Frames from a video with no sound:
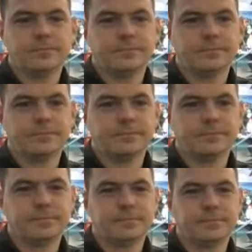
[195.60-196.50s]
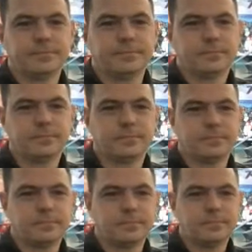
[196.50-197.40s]

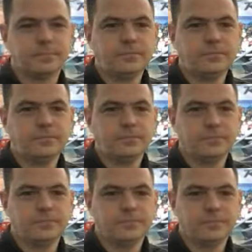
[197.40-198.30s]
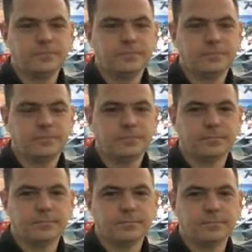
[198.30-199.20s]

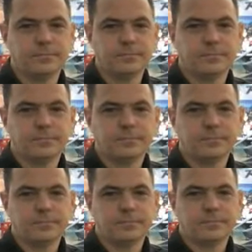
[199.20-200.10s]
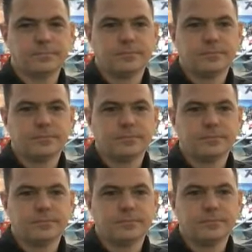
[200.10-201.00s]

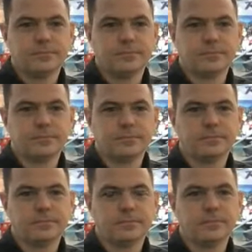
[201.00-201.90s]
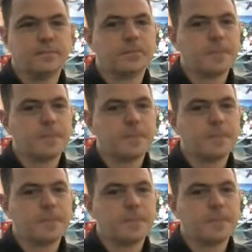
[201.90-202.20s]
[no speech]